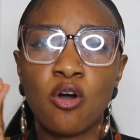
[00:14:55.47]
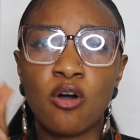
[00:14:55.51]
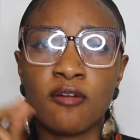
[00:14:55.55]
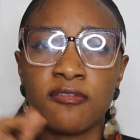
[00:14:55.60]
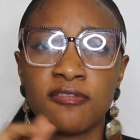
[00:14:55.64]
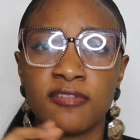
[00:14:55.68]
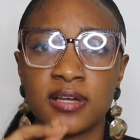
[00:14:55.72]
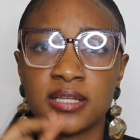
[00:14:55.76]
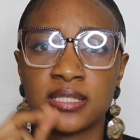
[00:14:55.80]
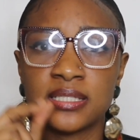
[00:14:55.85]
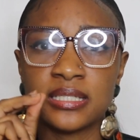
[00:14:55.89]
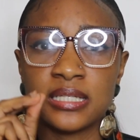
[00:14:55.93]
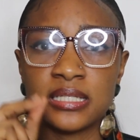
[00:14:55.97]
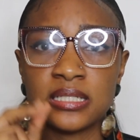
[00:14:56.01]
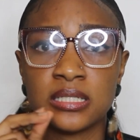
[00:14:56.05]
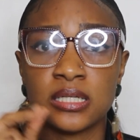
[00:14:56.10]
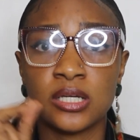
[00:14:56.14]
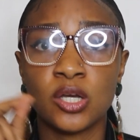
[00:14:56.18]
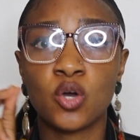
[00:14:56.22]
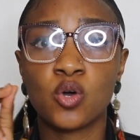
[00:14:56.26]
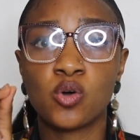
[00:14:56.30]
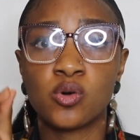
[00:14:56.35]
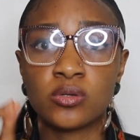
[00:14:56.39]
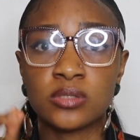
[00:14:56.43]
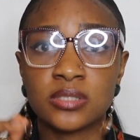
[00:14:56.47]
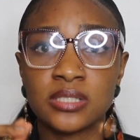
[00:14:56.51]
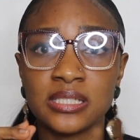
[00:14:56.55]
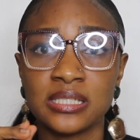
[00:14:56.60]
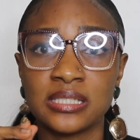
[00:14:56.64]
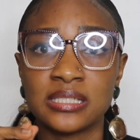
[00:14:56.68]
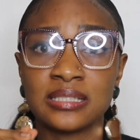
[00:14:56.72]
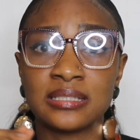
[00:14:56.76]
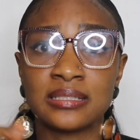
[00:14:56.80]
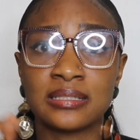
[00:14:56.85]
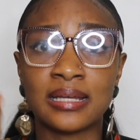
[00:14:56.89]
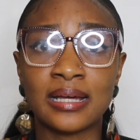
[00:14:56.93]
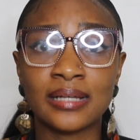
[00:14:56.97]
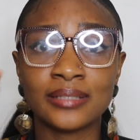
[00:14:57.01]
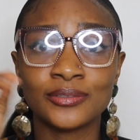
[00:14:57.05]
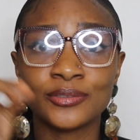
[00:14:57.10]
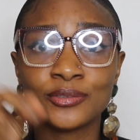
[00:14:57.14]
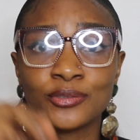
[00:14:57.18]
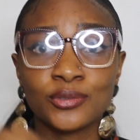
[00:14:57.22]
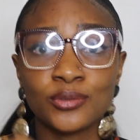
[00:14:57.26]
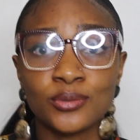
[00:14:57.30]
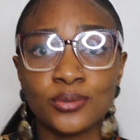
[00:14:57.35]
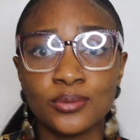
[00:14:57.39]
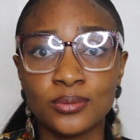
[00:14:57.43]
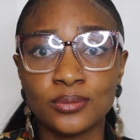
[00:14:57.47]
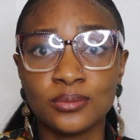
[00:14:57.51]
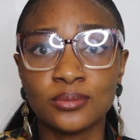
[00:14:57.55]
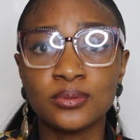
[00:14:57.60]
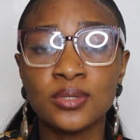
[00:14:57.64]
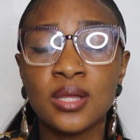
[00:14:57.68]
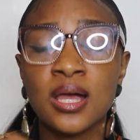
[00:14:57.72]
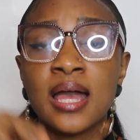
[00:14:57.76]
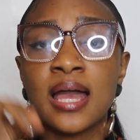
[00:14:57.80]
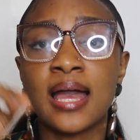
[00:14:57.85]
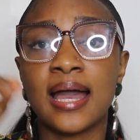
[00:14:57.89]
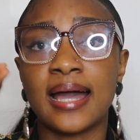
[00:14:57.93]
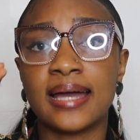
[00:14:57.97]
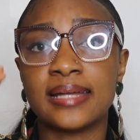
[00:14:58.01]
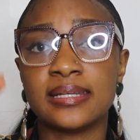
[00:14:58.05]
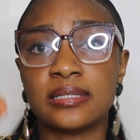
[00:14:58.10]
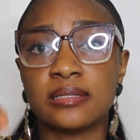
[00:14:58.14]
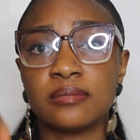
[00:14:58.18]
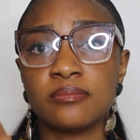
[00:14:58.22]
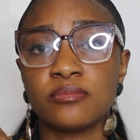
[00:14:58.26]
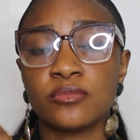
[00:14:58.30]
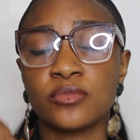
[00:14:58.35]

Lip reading: offer certain courses in that school, and